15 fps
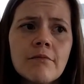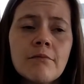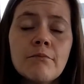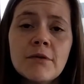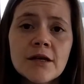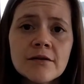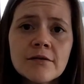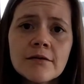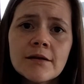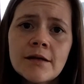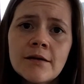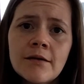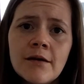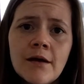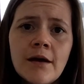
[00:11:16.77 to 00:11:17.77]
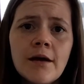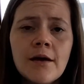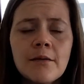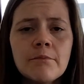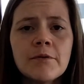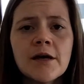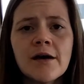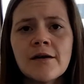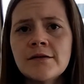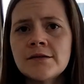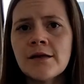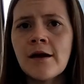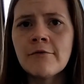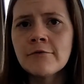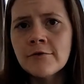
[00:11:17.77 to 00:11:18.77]
mentally,
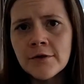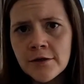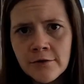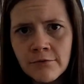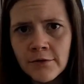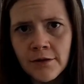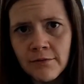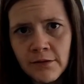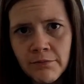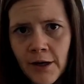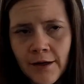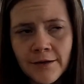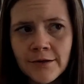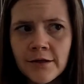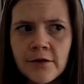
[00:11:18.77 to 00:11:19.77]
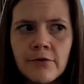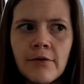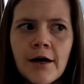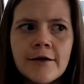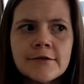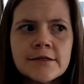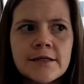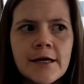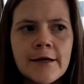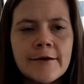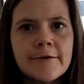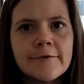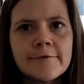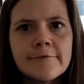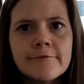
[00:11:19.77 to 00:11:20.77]
because I really do want to be back in the US,
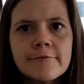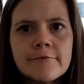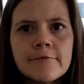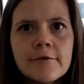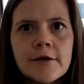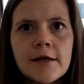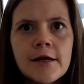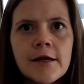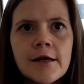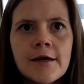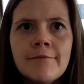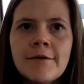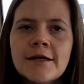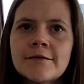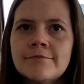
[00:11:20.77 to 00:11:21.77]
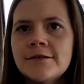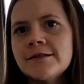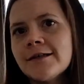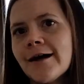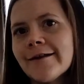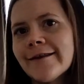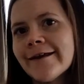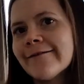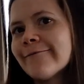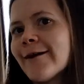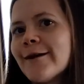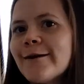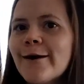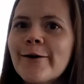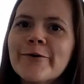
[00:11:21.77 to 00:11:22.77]
and it makes me sad. Like
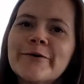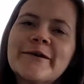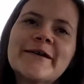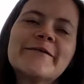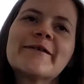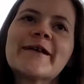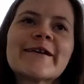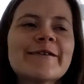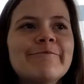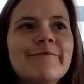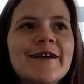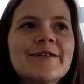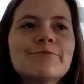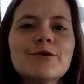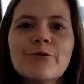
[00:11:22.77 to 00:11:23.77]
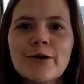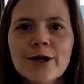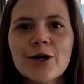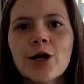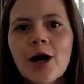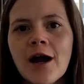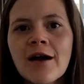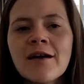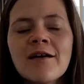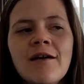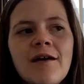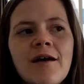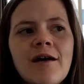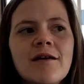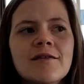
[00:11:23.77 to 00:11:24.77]
right now, it makes me want to cry
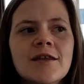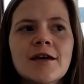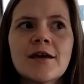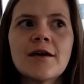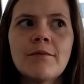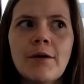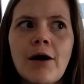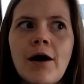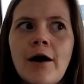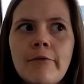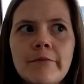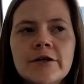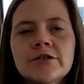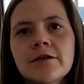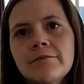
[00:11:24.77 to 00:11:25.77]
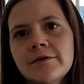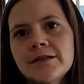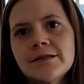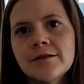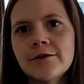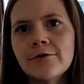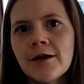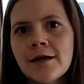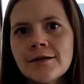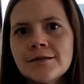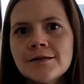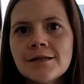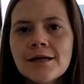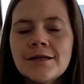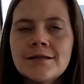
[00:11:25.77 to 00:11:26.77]
thinking about how much I miss the United
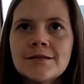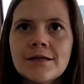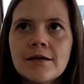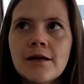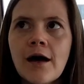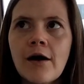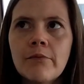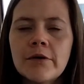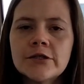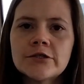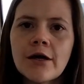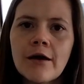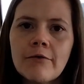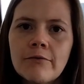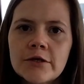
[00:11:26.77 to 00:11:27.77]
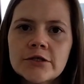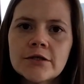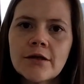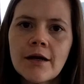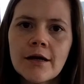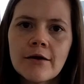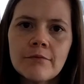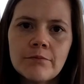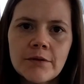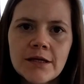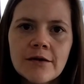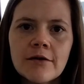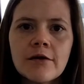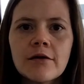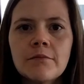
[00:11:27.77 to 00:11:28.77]
States and how much I wish that I could
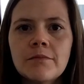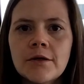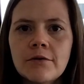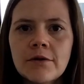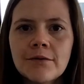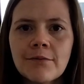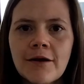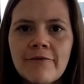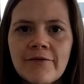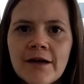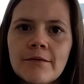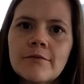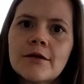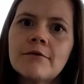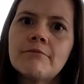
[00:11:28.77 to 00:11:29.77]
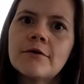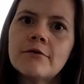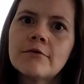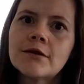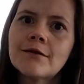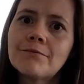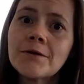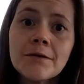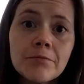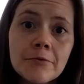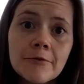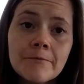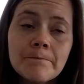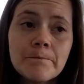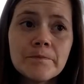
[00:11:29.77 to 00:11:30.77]
be there and be with my family and be with the
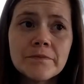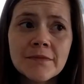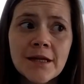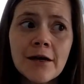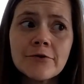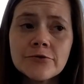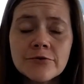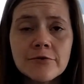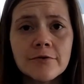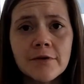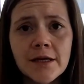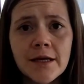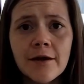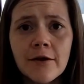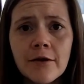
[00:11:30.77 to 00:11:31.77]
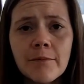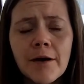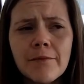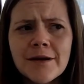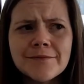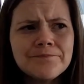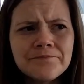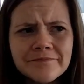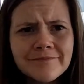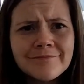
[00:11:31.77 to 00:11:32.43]
people that truly care about me.